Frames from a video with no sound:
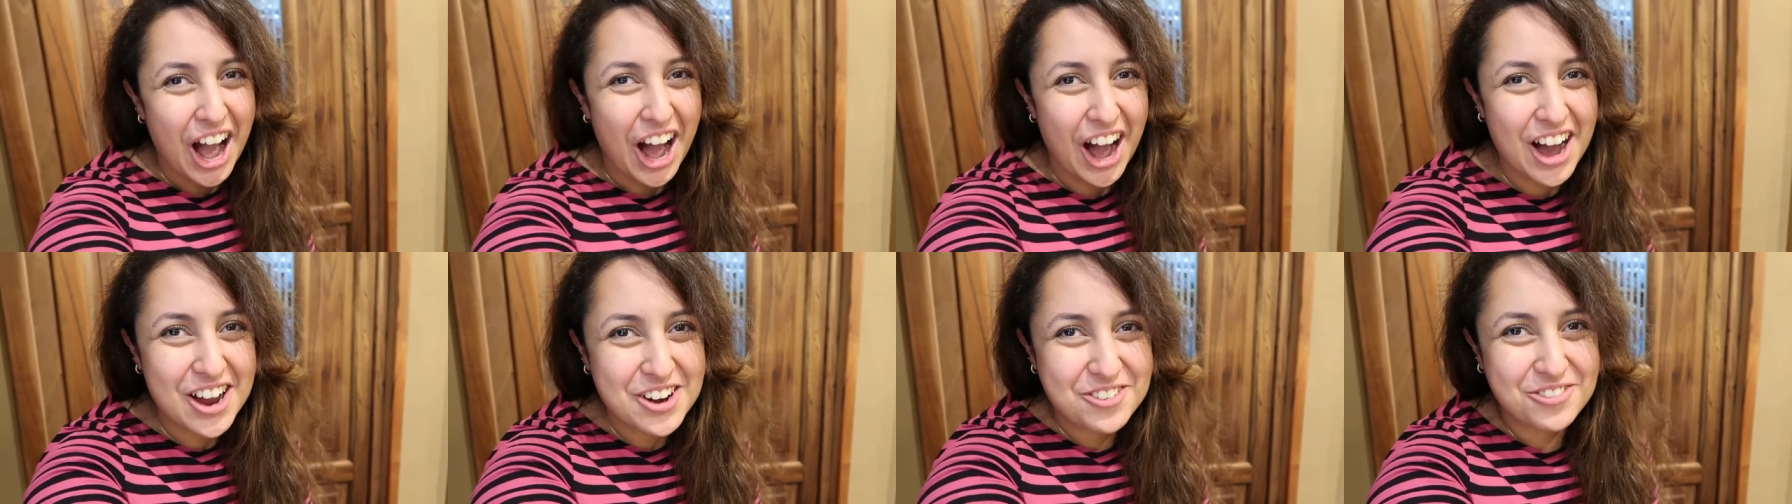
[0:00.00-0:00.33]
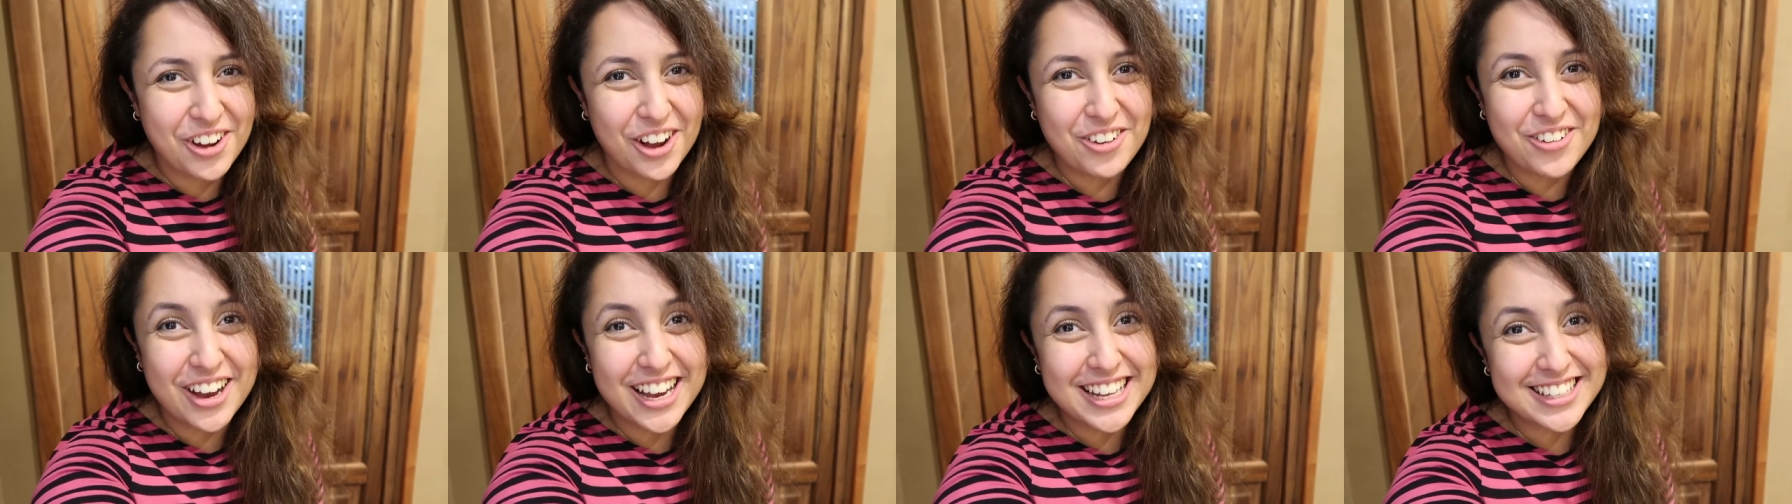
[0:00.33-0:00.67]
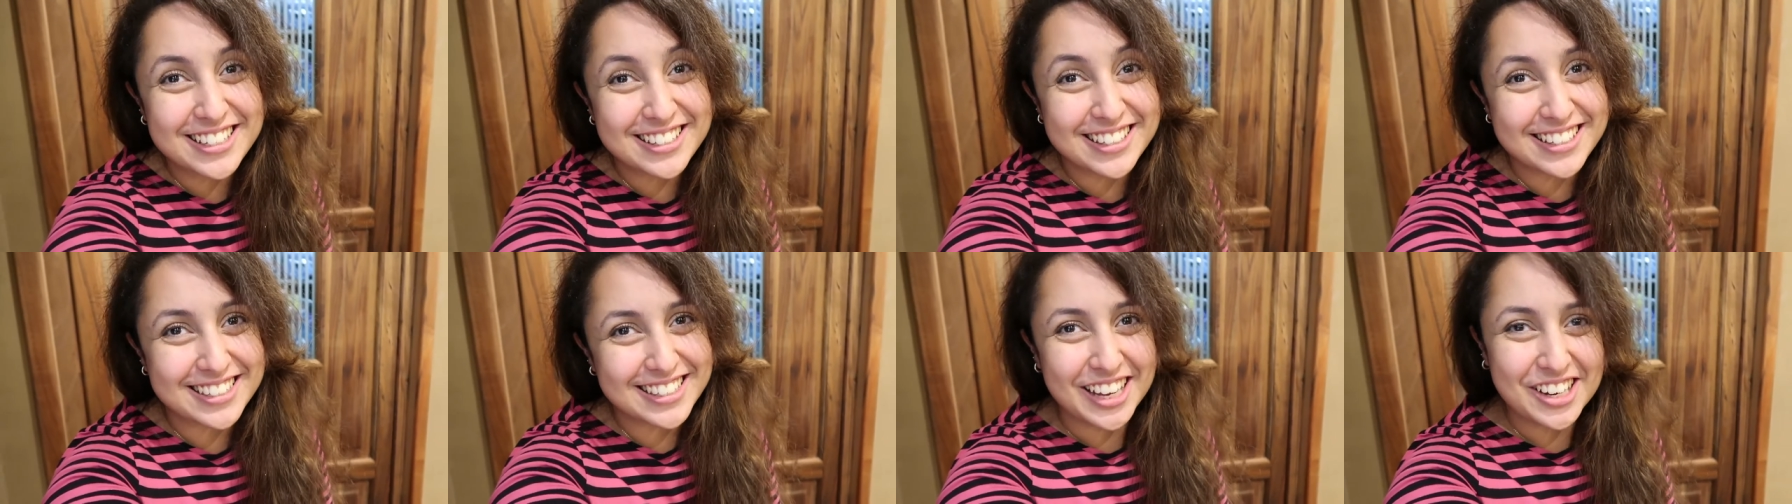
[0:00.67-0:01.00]
On my way
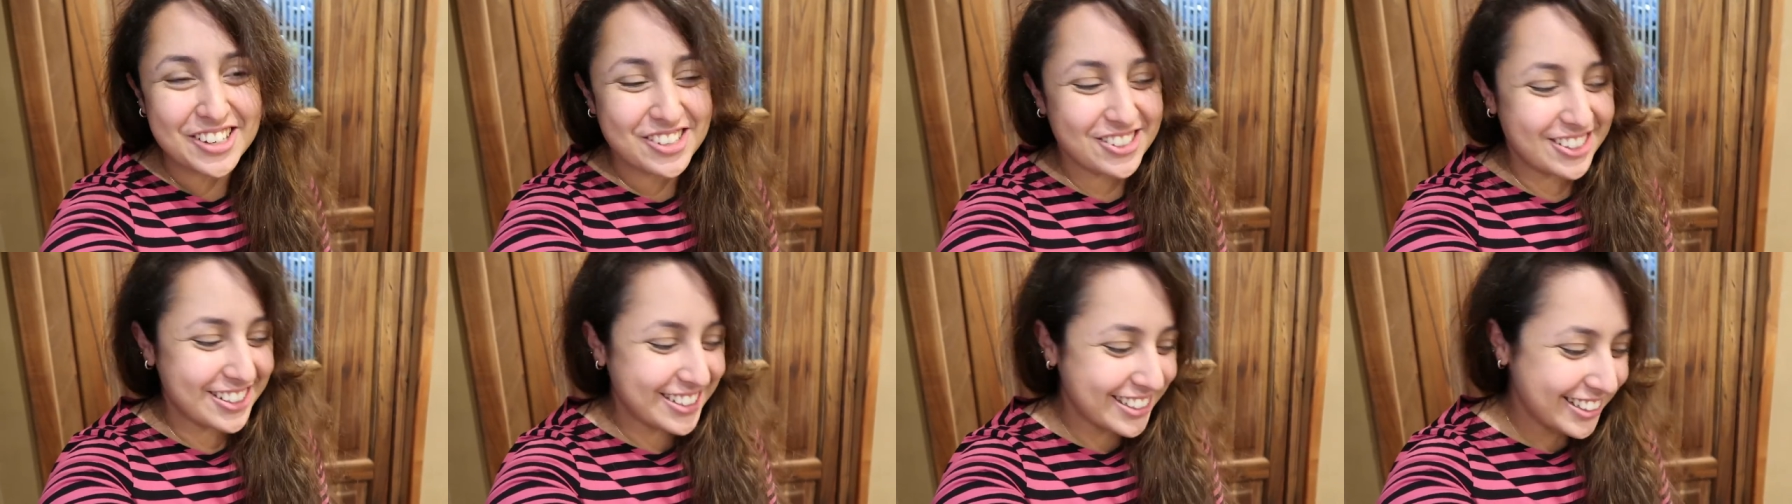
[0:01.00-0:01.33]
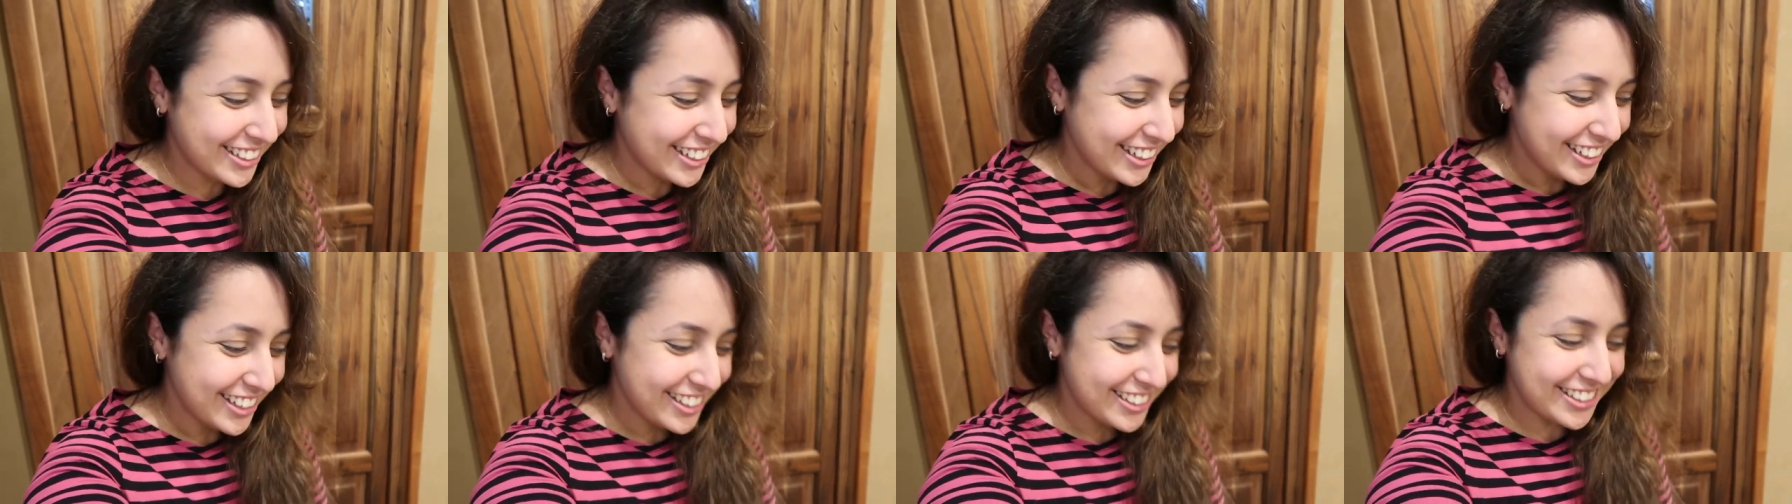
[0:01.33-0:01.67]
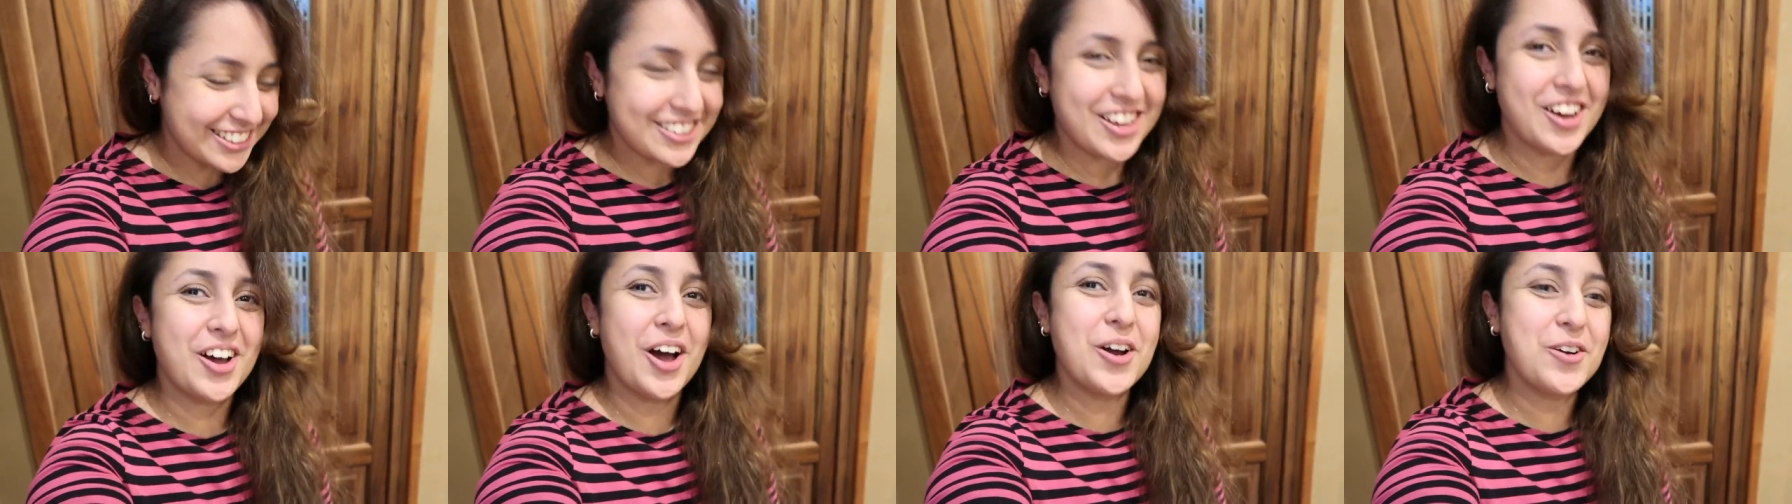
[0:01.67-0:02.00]
to the station
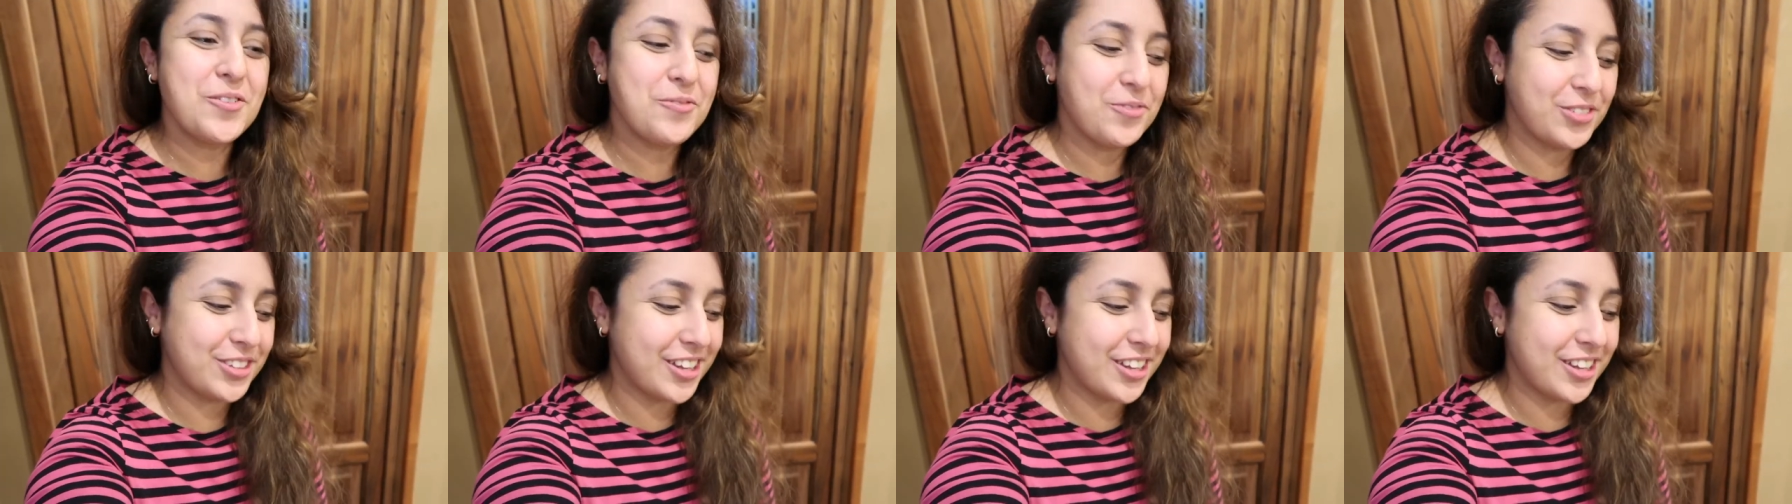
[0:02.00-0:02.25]
to go home,